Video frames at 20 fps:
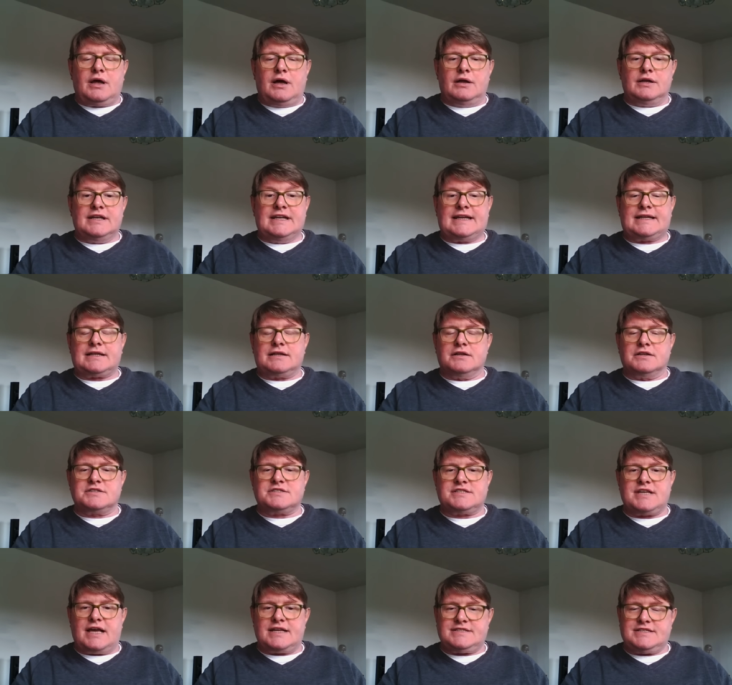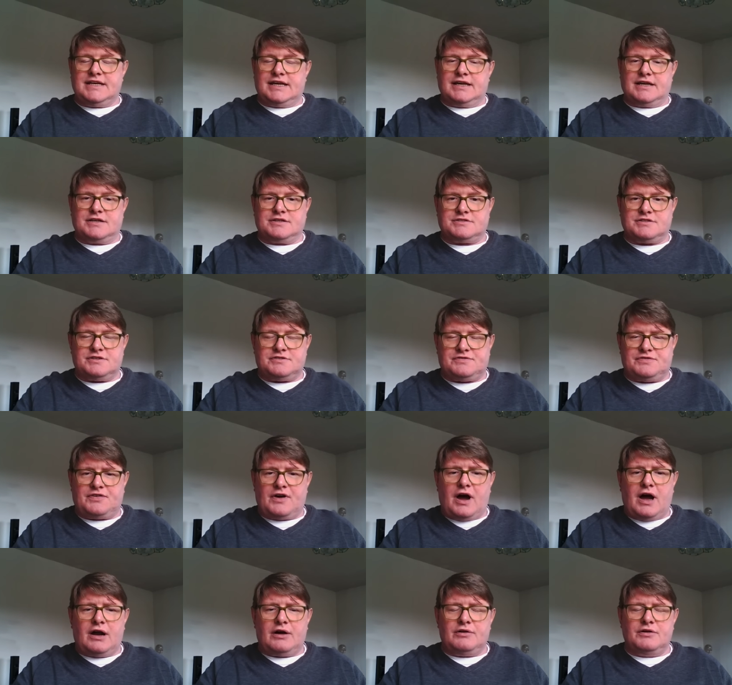little settings as
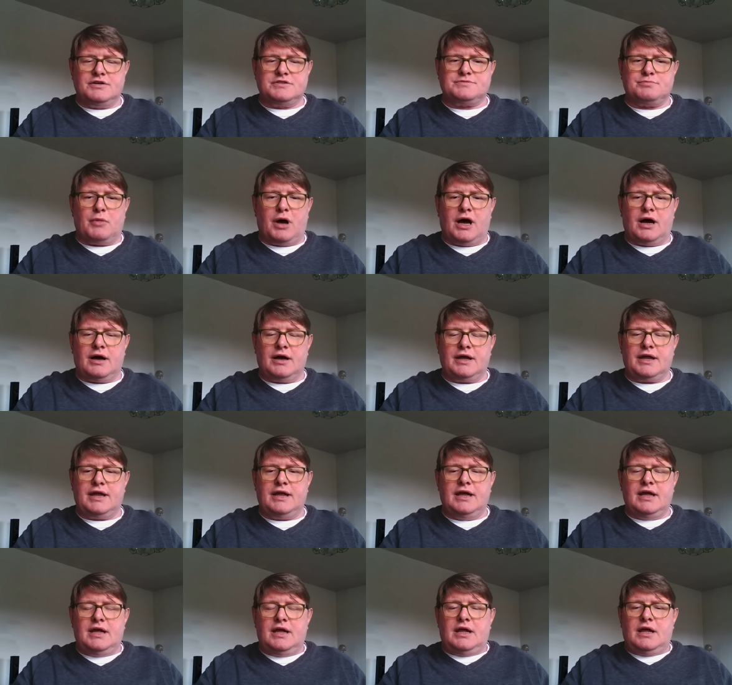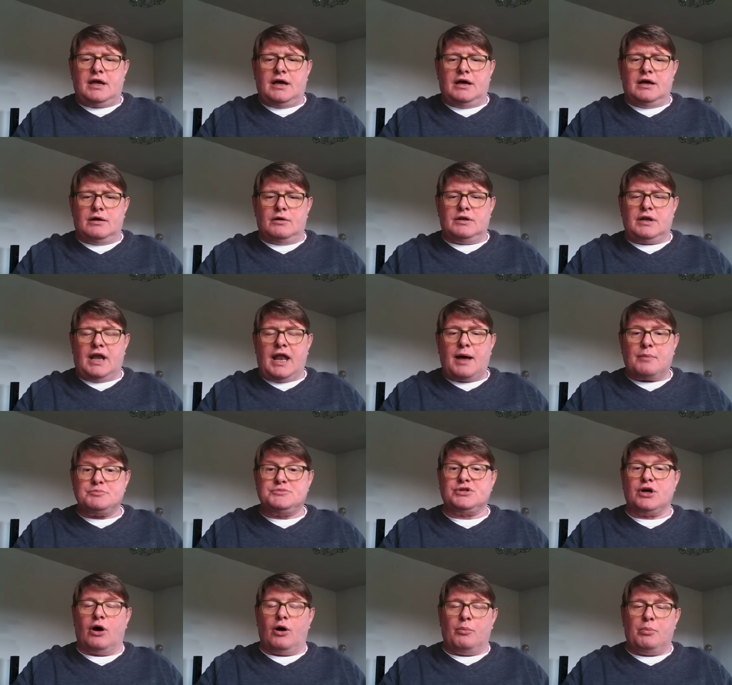far as my
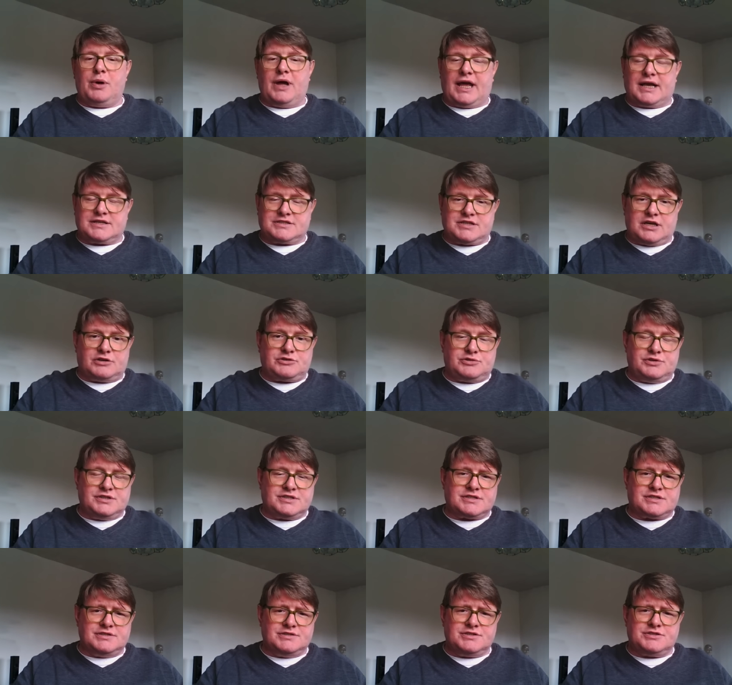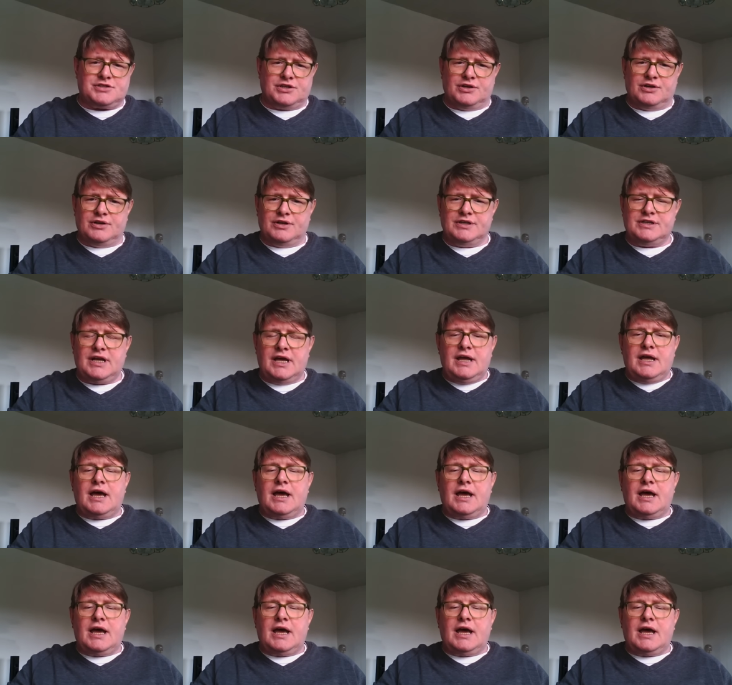laptop, etc. is concerned.